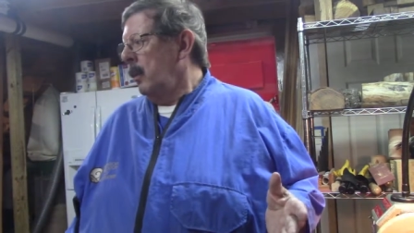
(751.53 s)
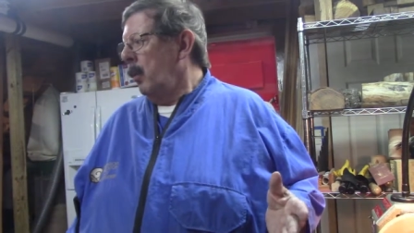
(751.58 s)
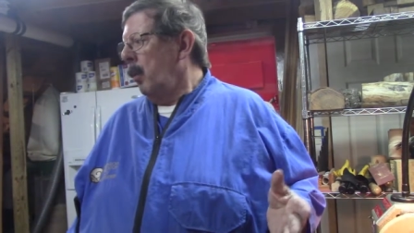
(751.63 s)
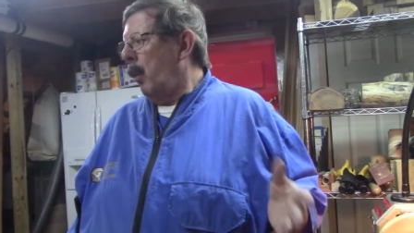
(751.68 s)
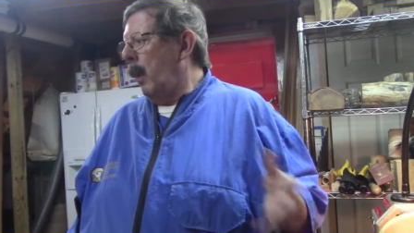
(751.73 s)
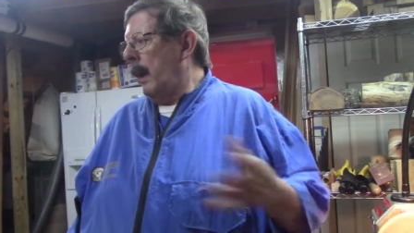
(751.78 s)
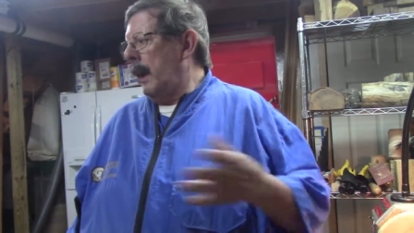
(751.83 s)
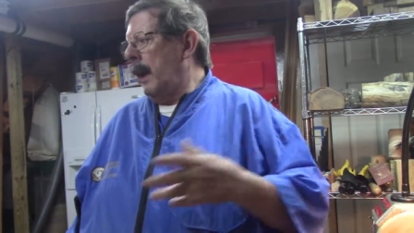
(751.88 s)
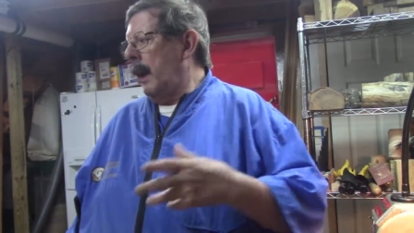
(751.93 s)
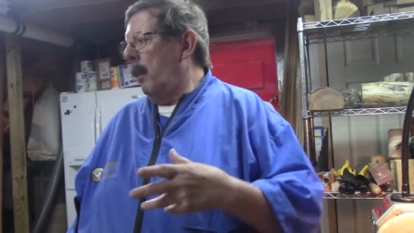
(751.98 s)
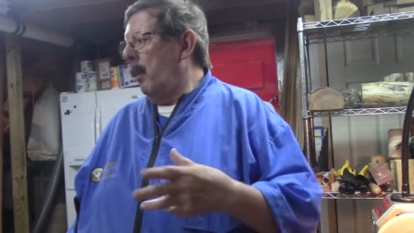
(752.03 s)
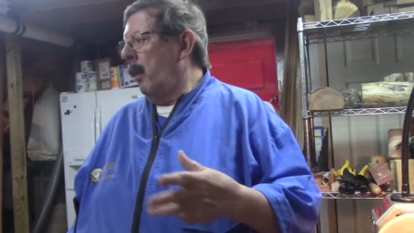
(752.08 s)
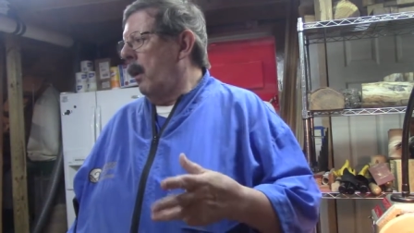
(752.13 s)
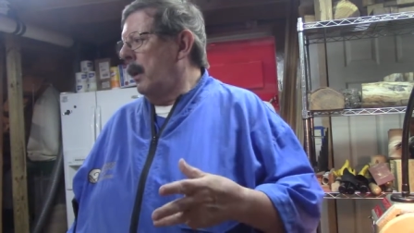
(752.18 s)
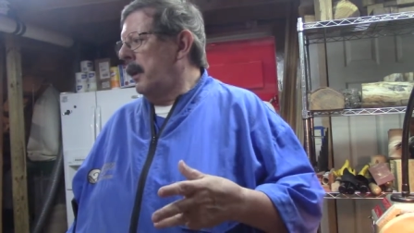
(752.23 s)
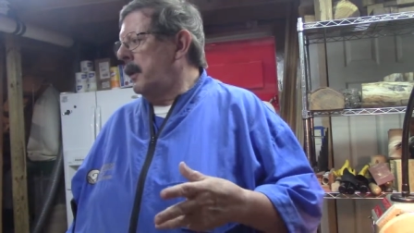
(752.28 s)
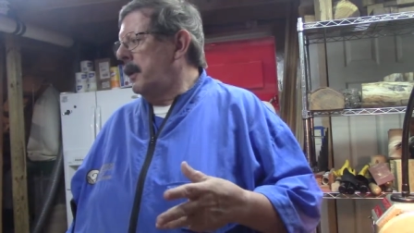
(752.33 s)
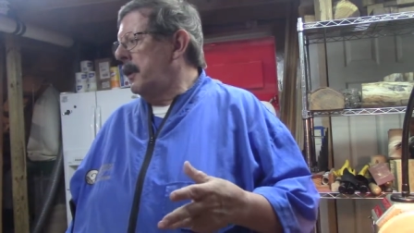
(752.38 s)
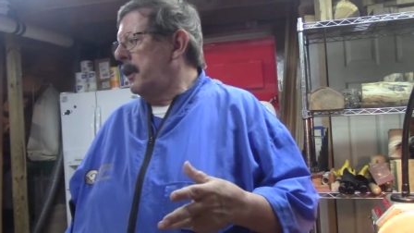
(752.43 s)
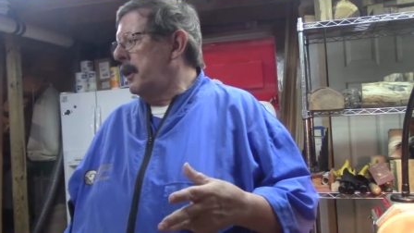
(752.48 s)
what I
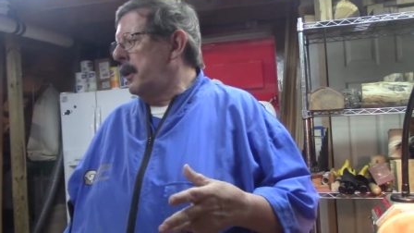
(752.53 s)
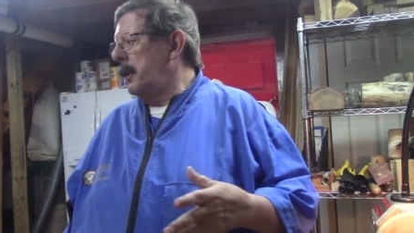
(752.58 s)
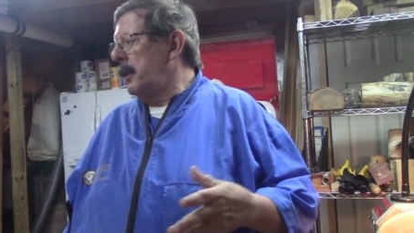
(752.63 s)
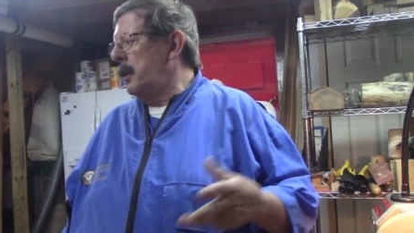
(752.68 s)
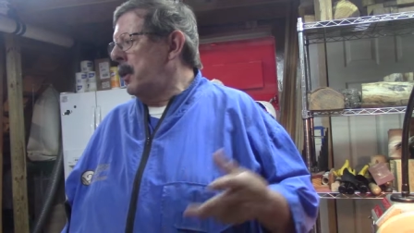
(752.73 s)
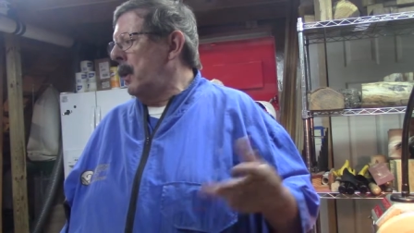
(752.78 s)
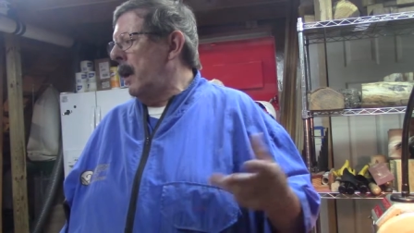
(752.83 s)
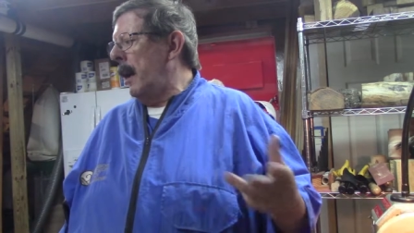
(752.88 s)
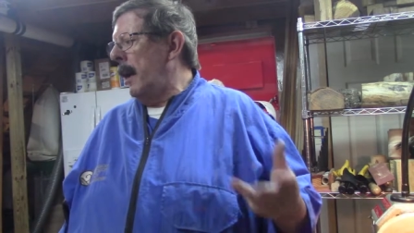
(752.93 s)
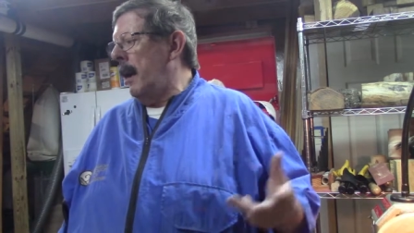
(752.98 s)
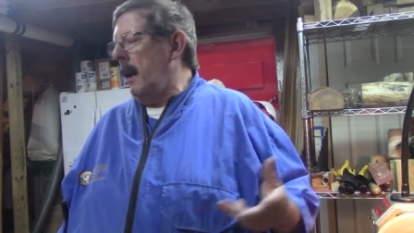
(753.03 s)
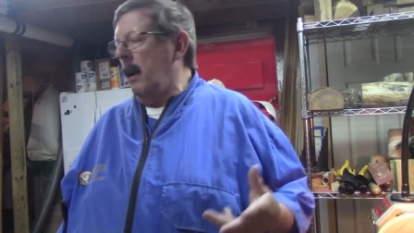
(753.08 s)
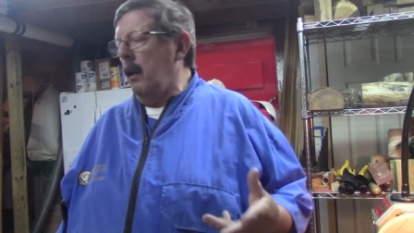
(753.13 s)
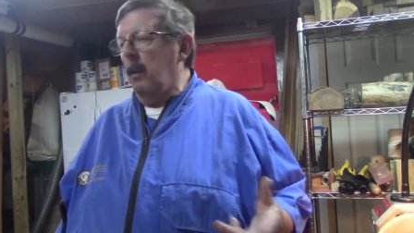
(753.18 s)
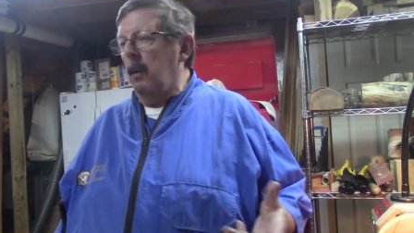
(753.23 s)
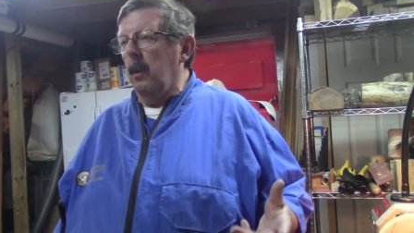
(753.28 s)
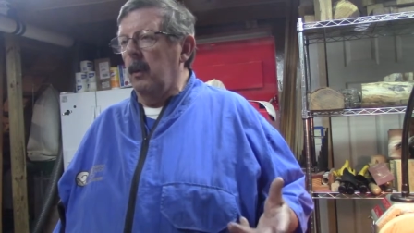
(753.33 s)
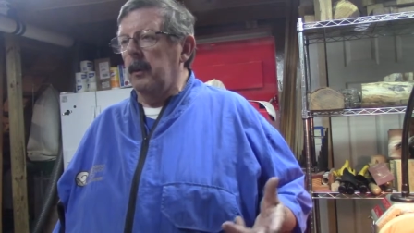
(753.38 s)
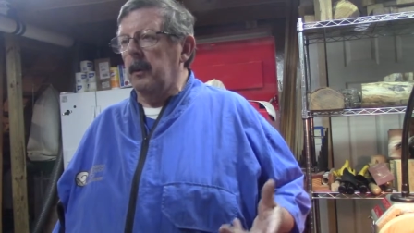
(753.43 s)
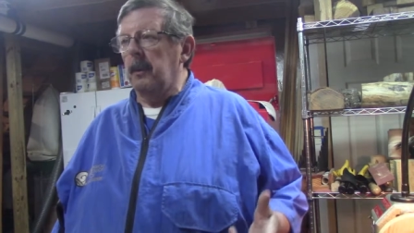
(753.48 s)
wanted to do, how
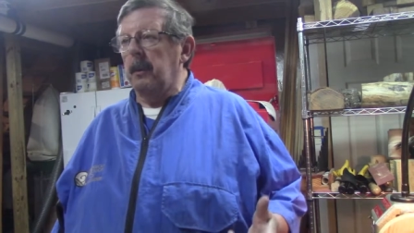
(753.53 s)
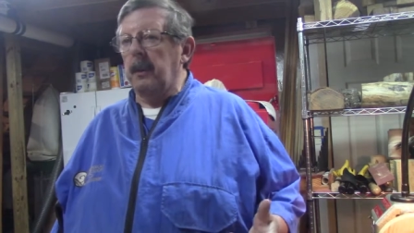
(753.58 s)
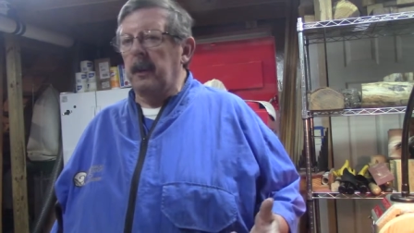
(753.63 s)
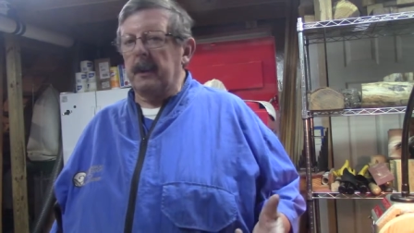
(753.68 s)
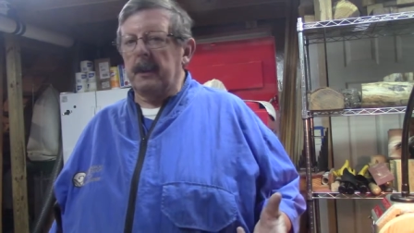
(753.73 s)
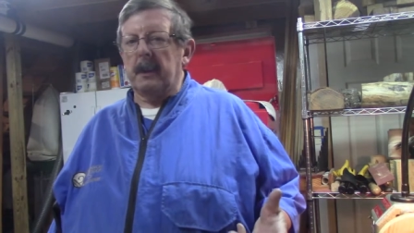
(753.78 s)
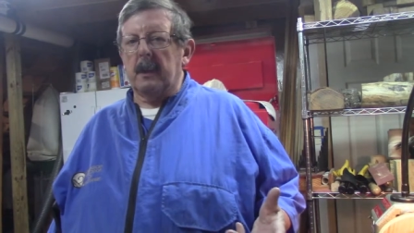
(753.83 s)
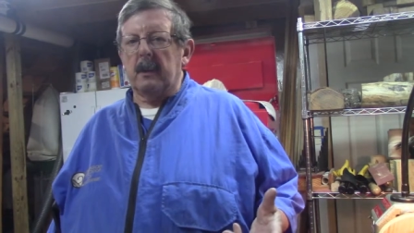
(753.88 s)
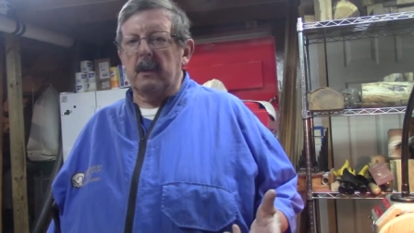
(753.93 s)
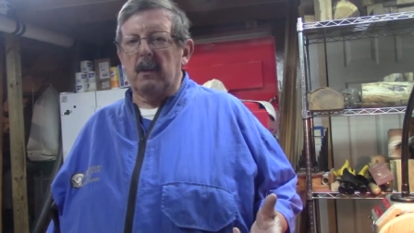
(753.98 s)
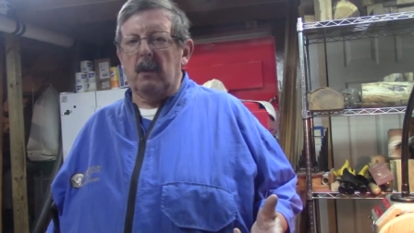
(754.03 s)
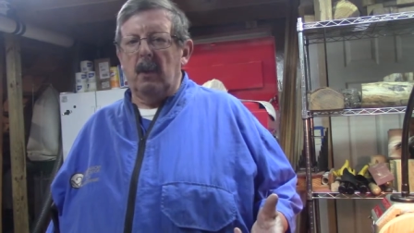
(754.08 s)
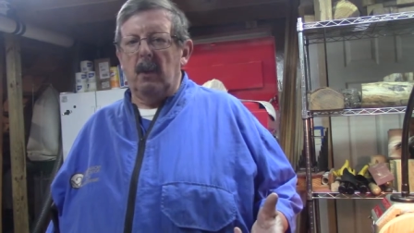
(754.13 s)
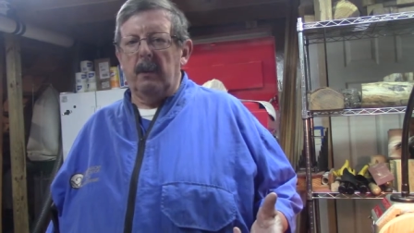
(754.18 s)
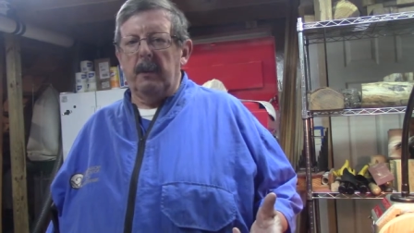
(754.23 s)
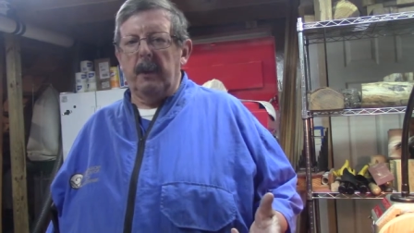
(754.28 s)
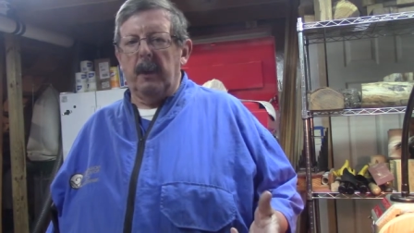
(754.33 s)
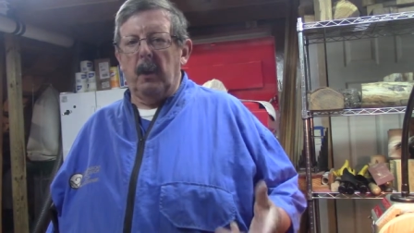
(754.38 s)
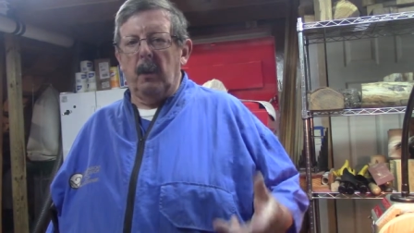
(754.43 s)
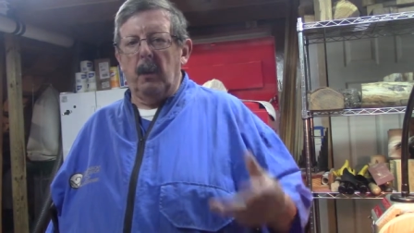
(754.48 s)
I wanted to put this
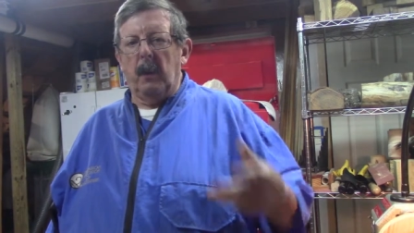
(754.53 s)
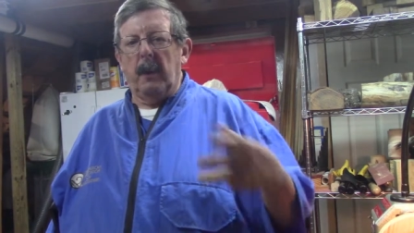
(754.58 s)
on here,